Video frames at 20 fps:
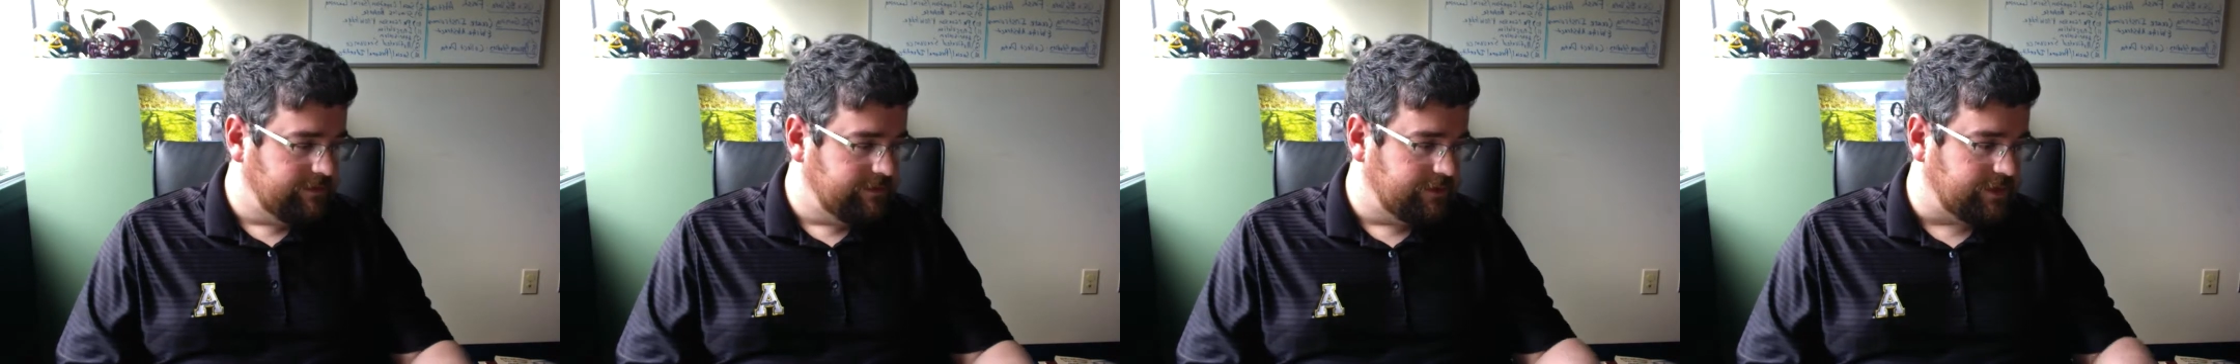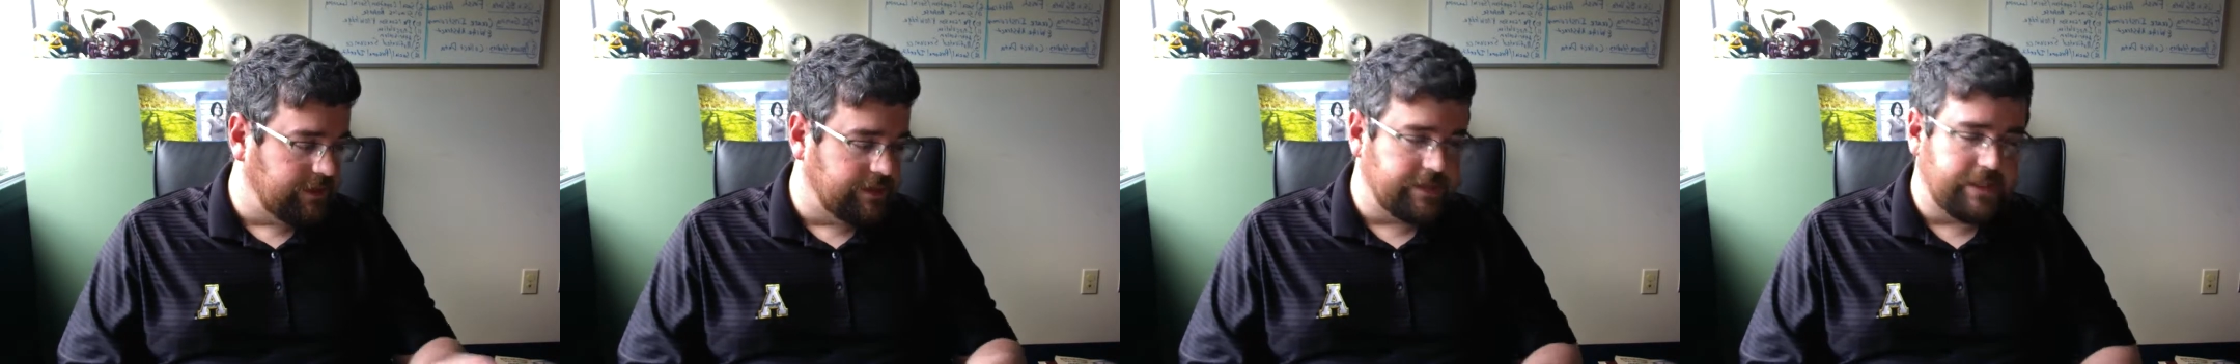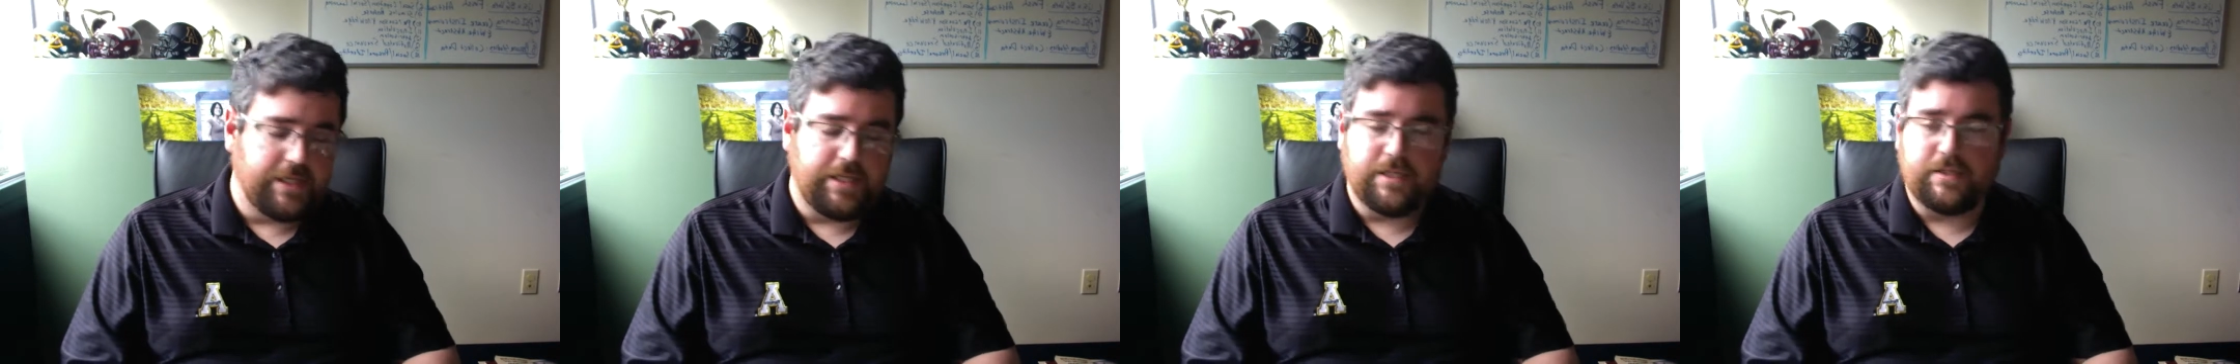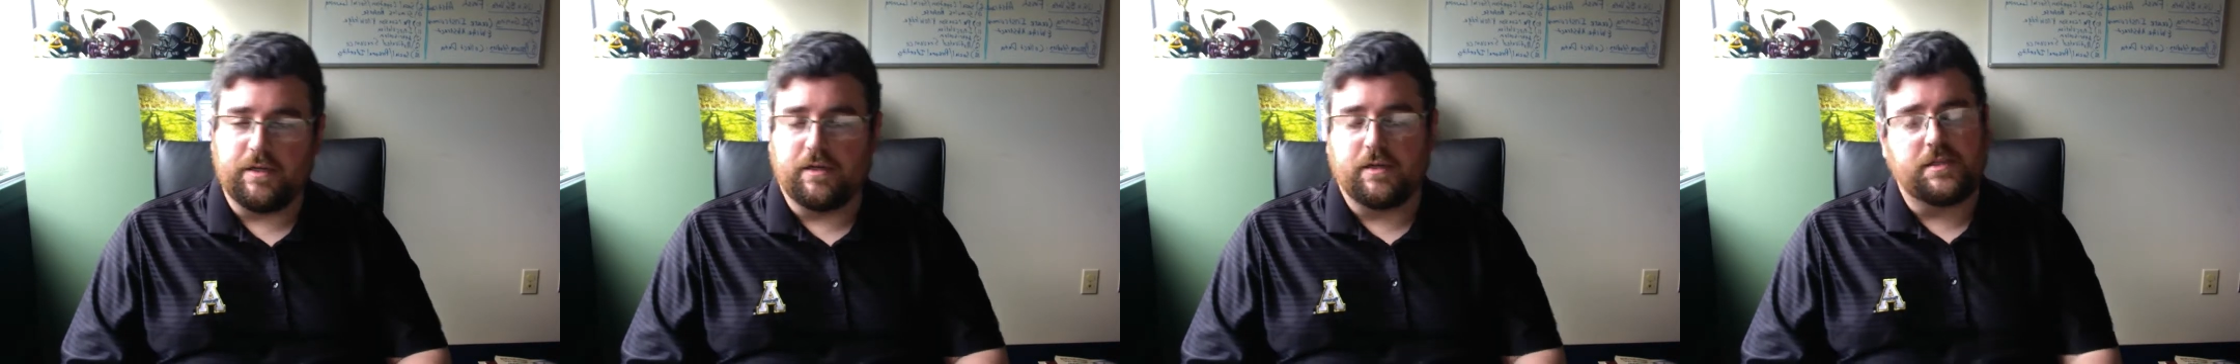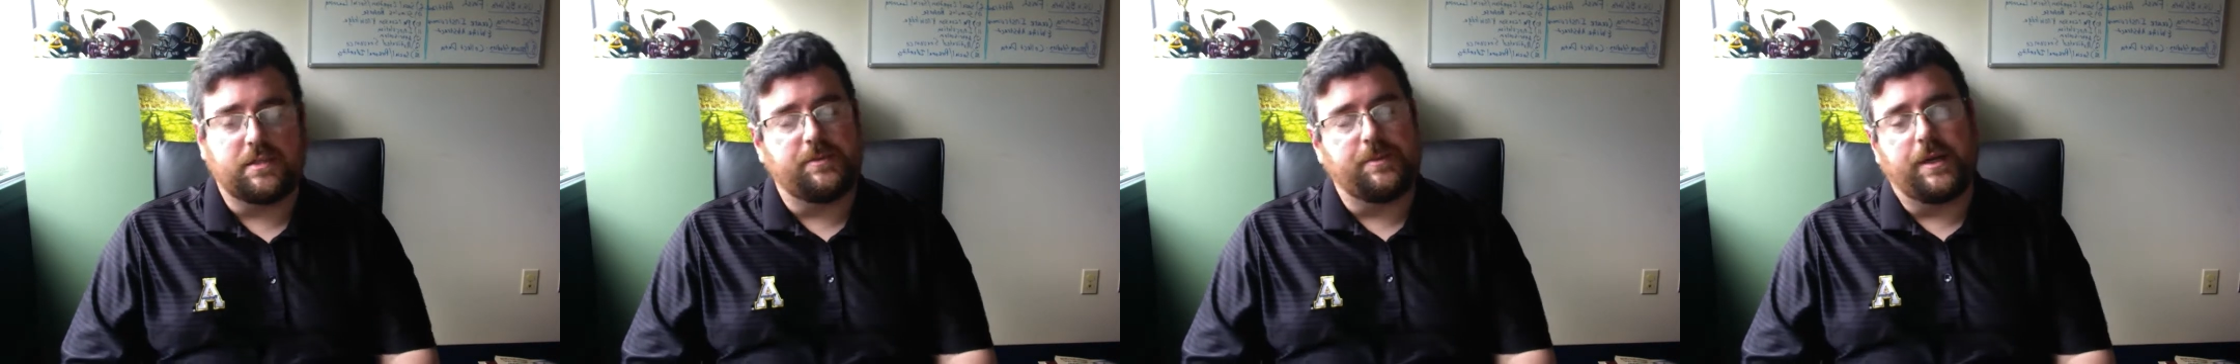Cialdini
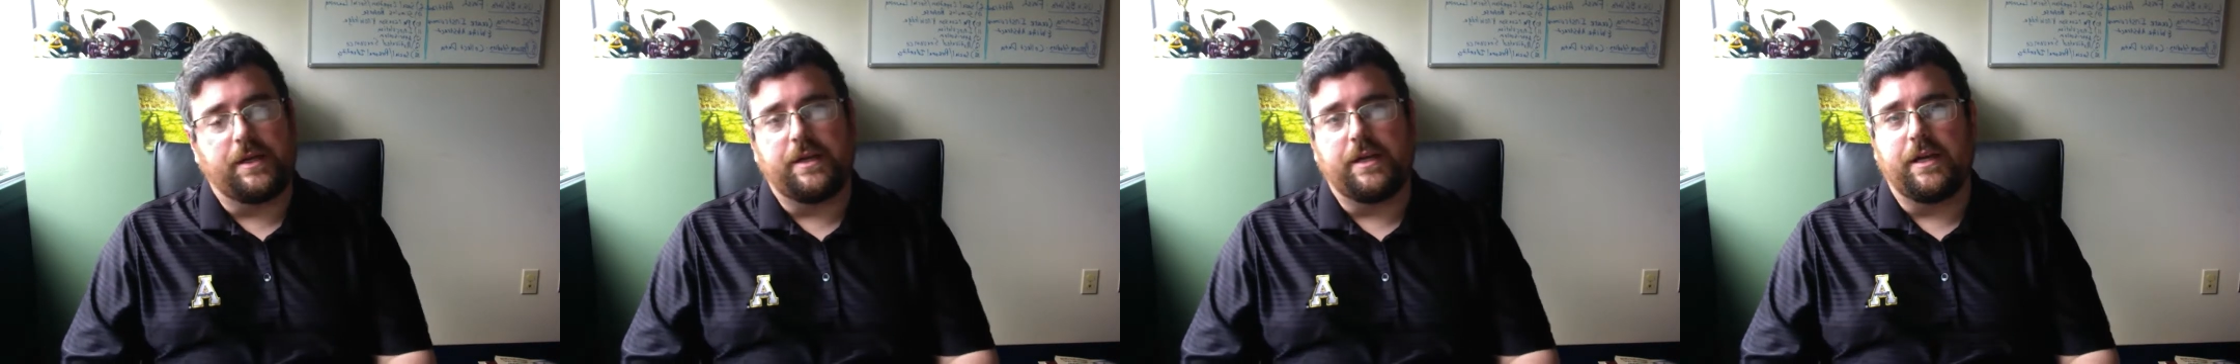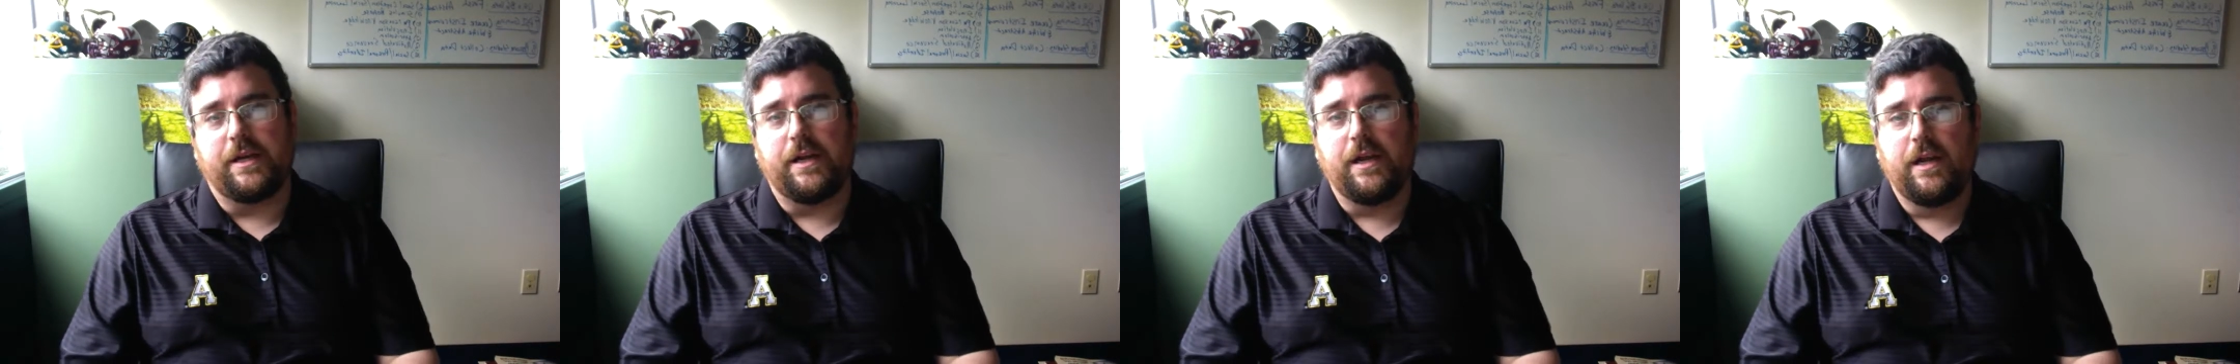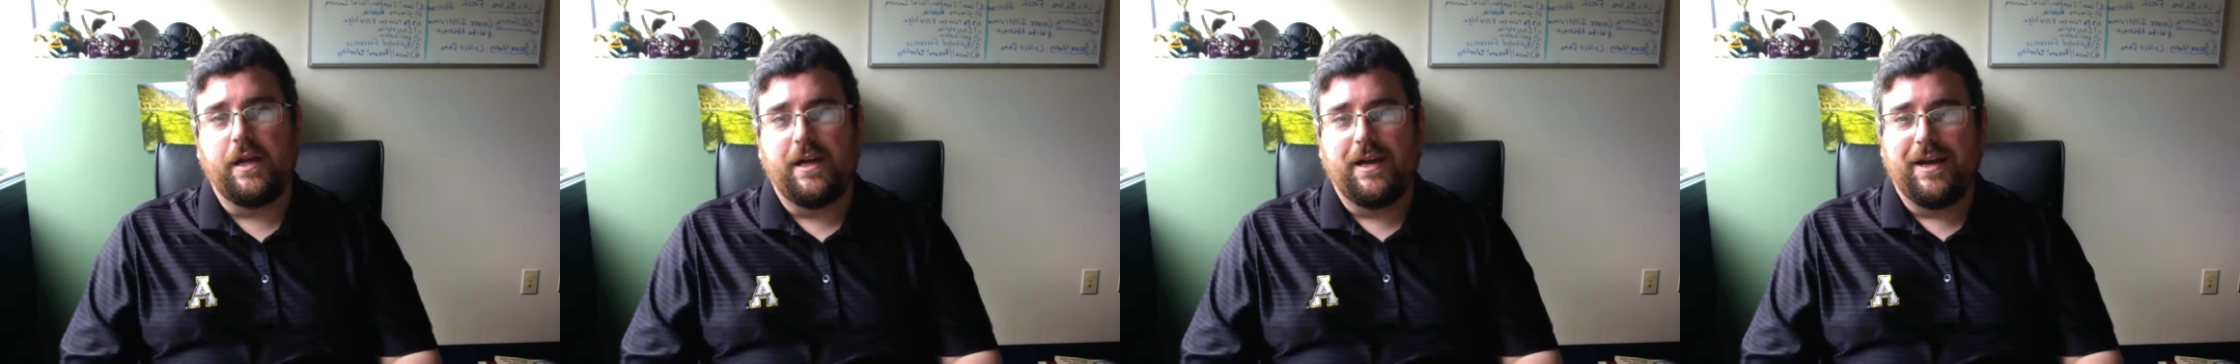talks about, and